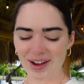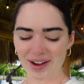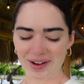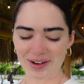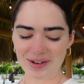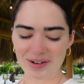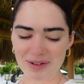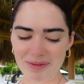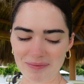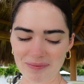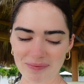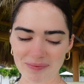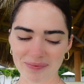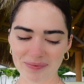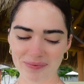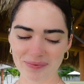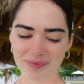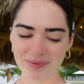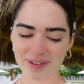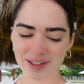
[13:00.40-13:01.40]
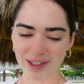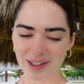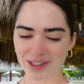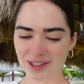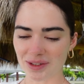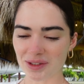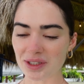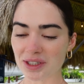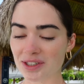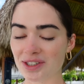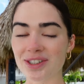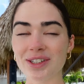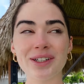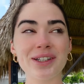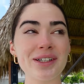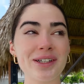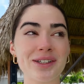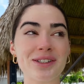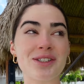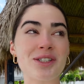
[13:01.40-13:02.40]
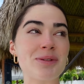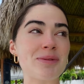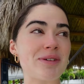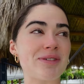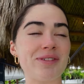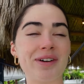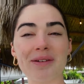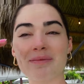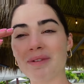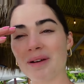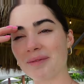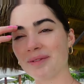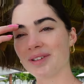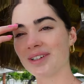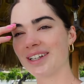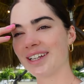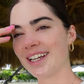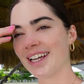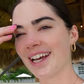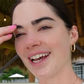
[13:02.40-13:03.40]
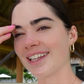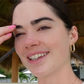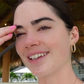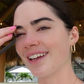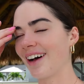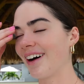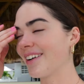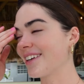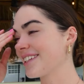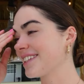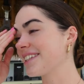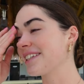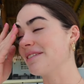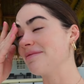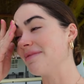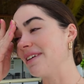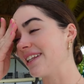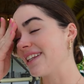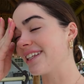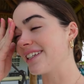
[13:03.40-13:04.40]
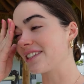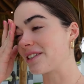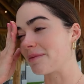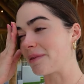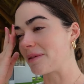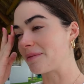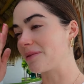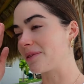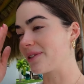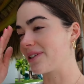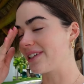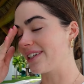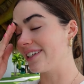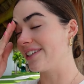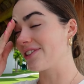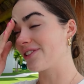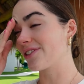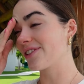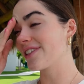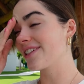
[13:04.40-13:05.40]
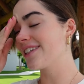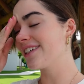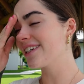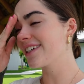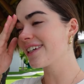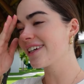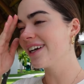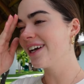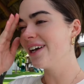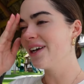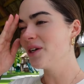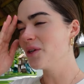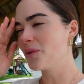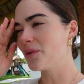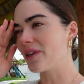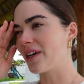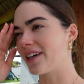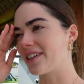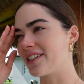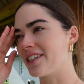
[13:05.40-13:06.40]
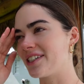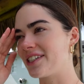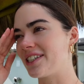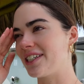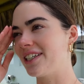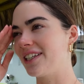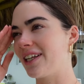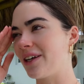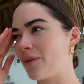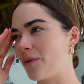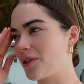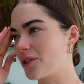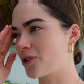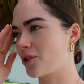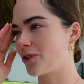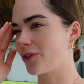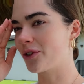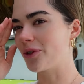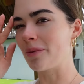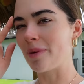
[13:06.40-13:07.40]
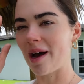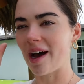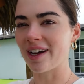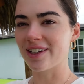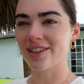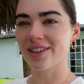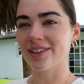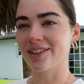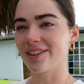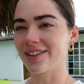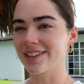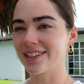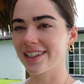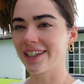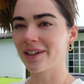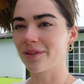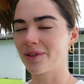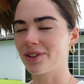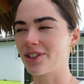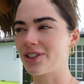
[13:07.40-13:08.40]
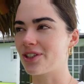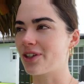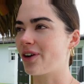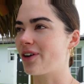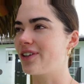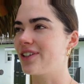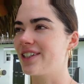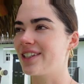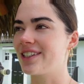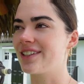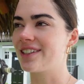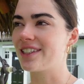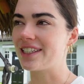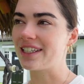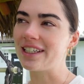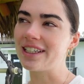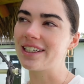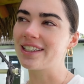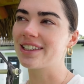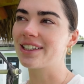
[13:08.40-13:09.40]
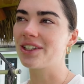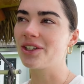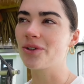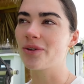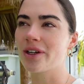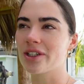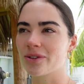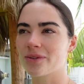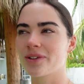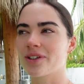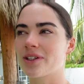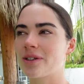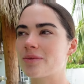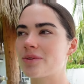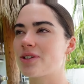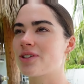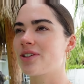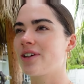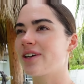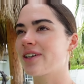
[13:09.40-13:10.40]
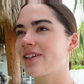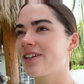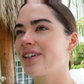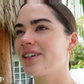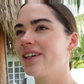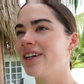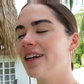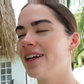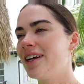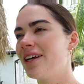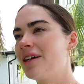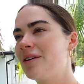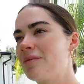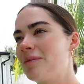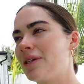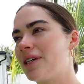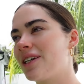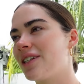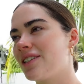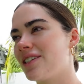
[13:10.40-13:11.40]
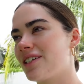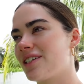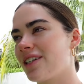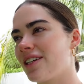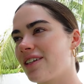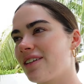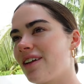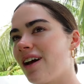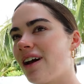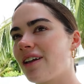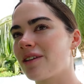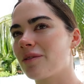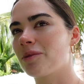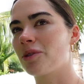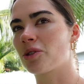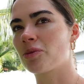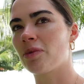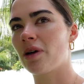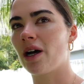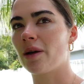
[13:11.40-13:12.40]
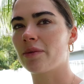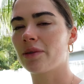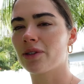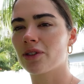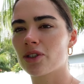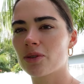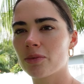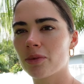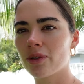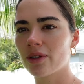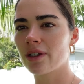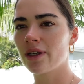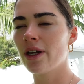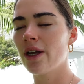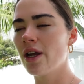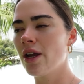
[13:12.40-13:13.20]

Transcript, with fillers: um, it's still like a super fun memory and honestly it made things a bit more interesting. We got to see like what true passion looks like, which is hard to see in the US when it comes to soccer because it's like not the most popular sport.